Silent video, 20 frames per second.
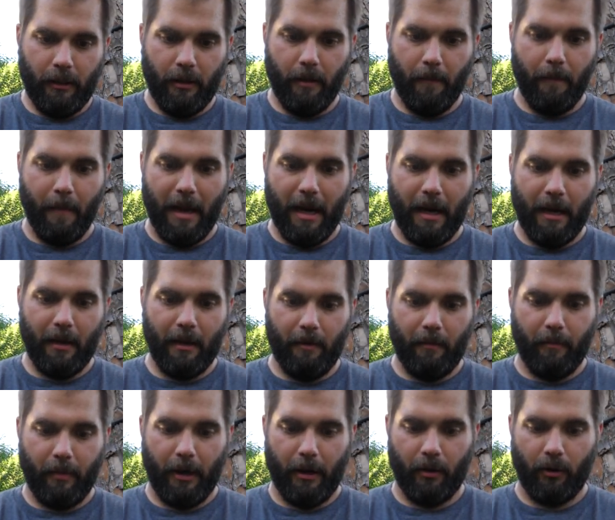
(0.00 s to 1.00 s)
the main
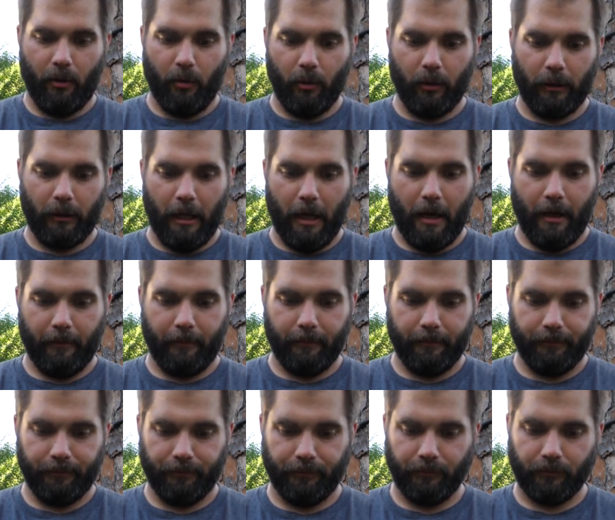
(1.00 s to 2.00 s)
paracord line,
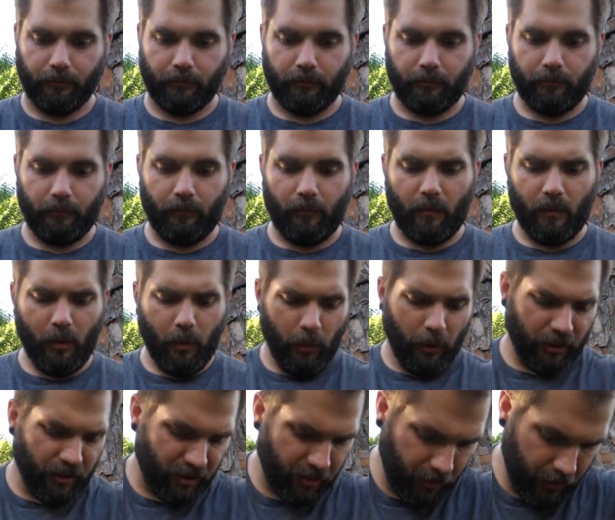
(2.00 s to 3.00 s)

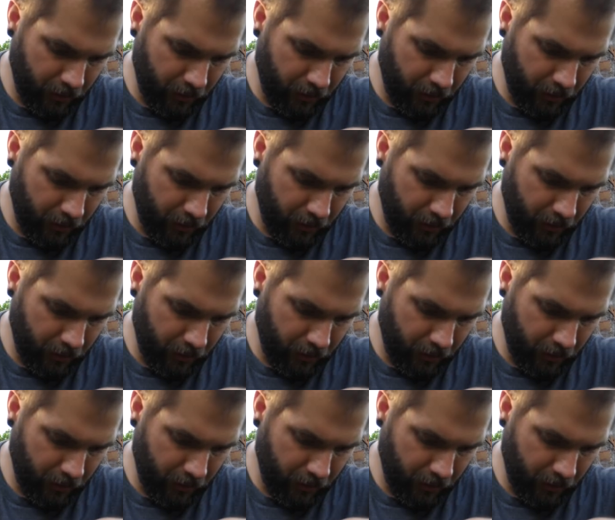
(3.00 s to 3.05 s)
which